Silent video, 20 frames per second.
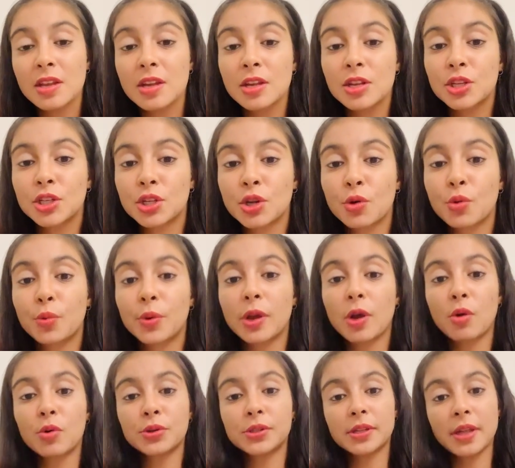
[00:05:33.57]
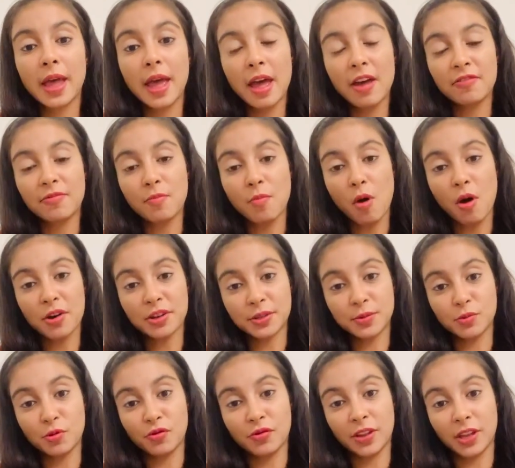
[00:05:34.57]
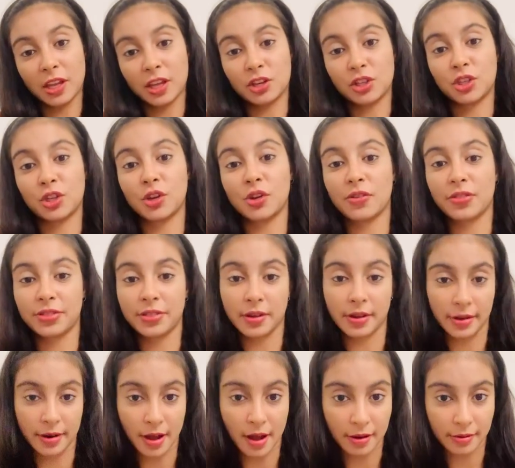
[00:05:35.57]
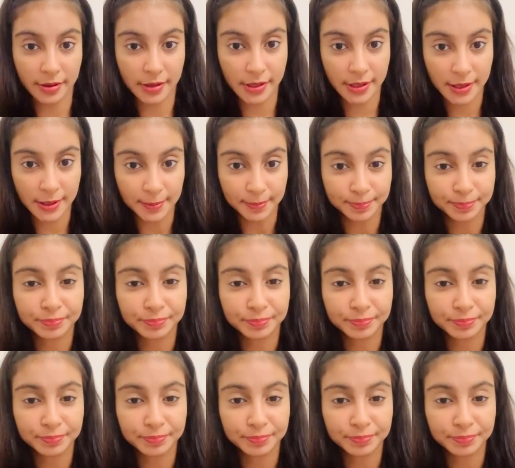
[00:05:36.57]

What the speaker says: So we also have Mars moving into your third house.